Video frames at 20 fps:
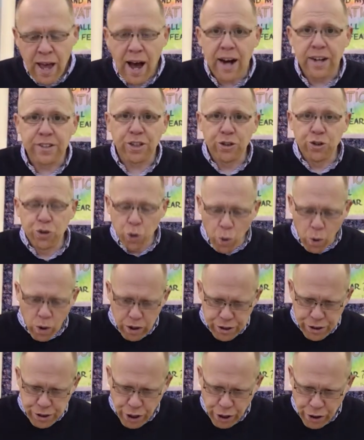As a
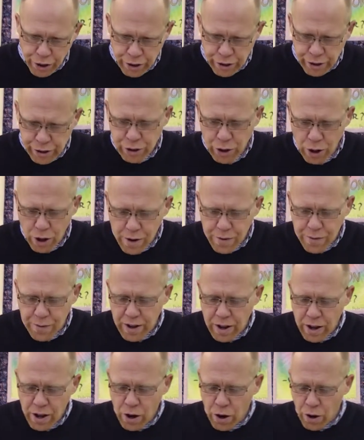door turns off
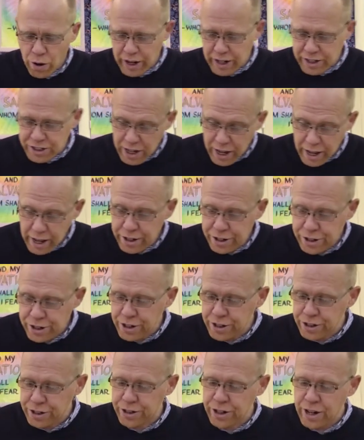on its
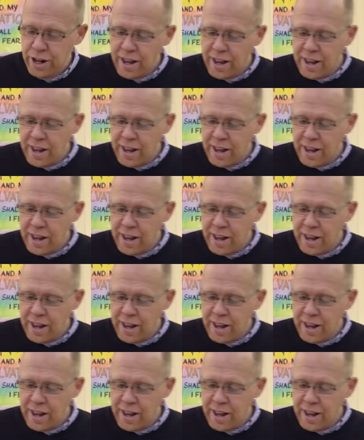hinges,